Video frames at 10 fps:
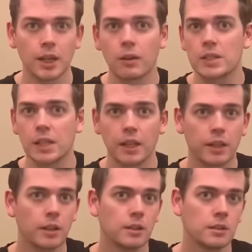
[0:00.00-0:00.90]
I would say
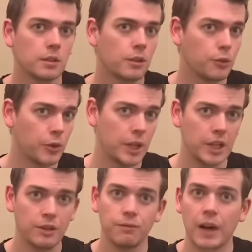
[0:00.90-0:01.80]
like
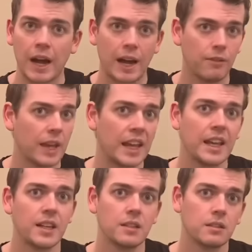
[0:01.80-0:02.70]
3, 5,
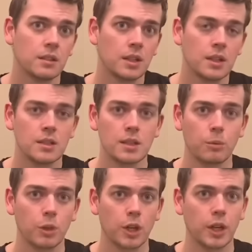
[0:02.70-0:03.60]
8,
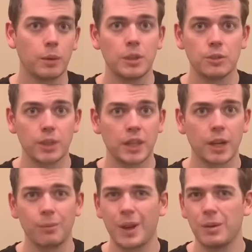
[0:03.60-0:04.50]
somewhere in between
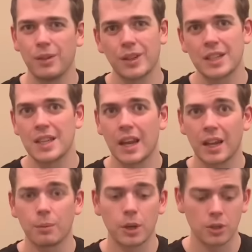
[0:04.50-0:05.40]
there, maybe even a 10
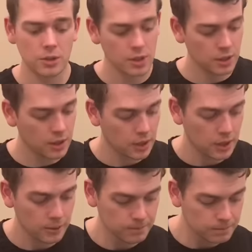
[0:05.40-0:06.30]
at most.
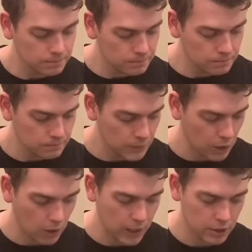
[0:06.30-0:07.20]

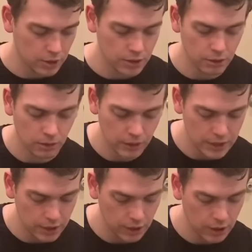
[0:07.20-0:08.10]
Go ahead, just do a
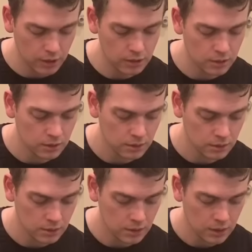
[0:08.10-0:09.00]
wrist curl,
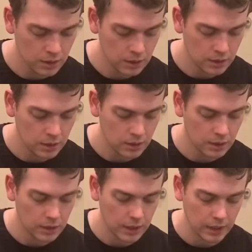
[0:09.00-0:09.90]

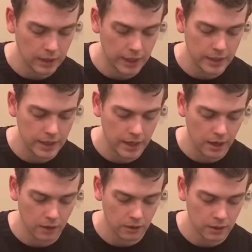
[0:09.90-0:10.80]
then let it
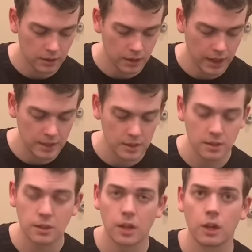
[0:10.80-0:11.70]
down nice and
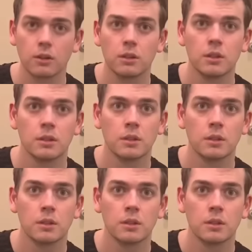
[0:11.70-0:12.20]
slow.